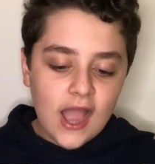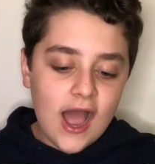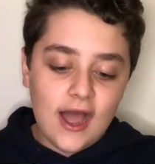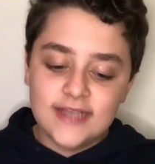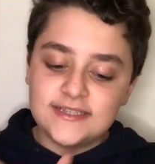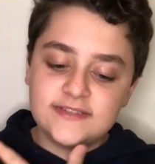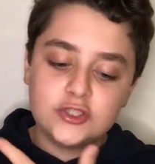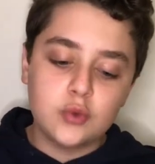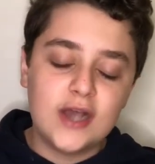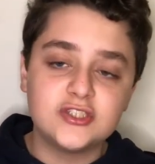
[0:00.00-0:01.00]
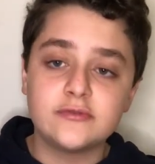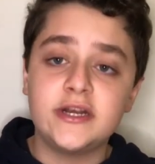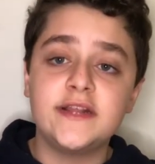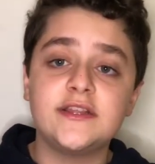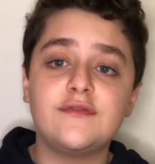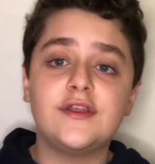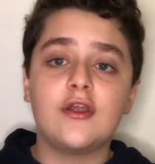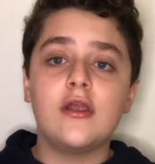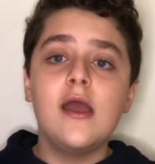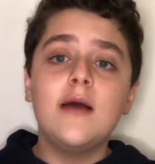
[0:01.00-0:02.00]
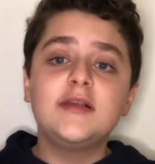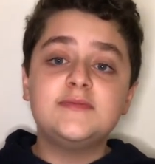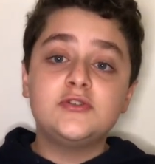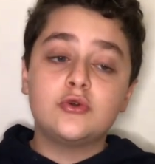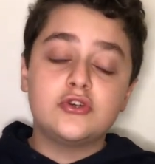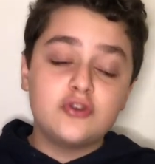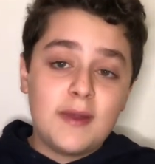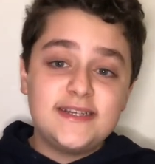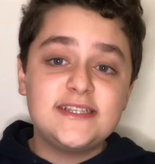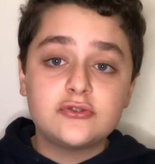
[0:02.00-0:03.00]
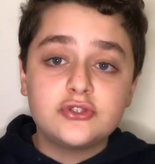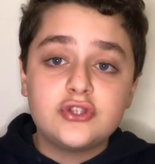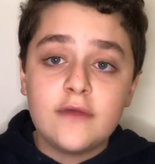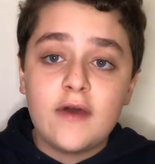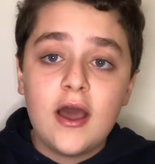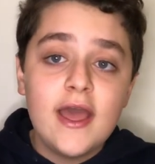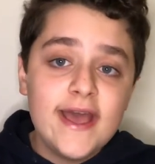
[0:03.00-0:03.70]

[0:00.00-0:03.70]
Uh, as i said twice already in this video, please be sure to join my Discord server over,